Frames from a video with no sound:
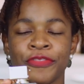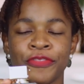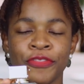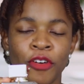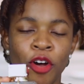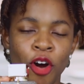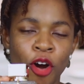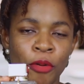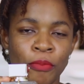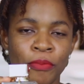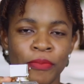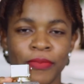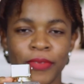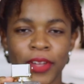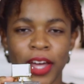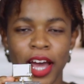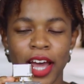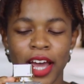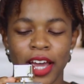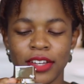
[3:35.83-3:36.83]
from,
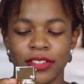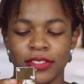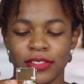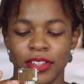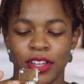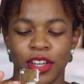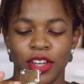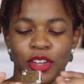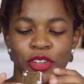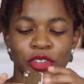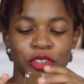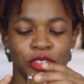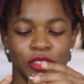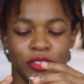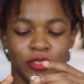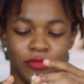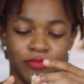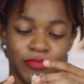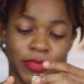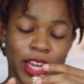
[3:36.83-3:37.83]
guys.
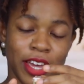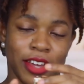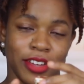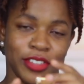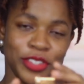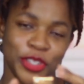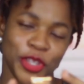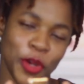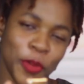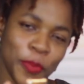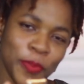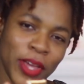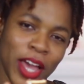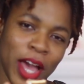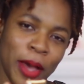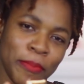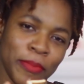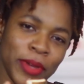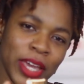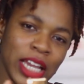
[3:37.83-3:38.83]
Yeah, you'll be
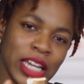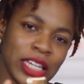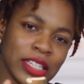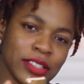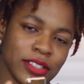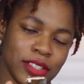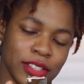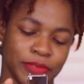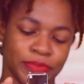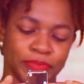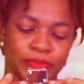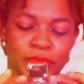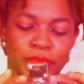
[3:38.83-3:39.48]
amazed.